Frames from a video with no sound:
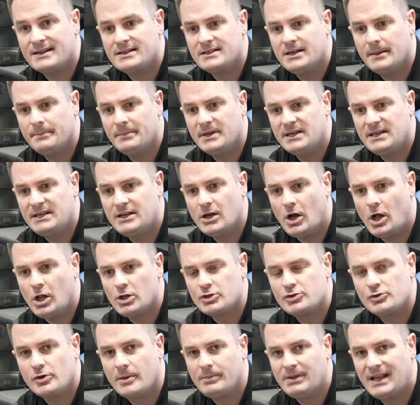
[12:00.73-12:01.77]
Company
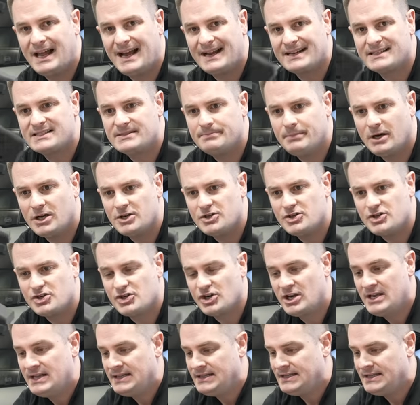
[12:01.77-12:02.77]
Ultra Black Sponge.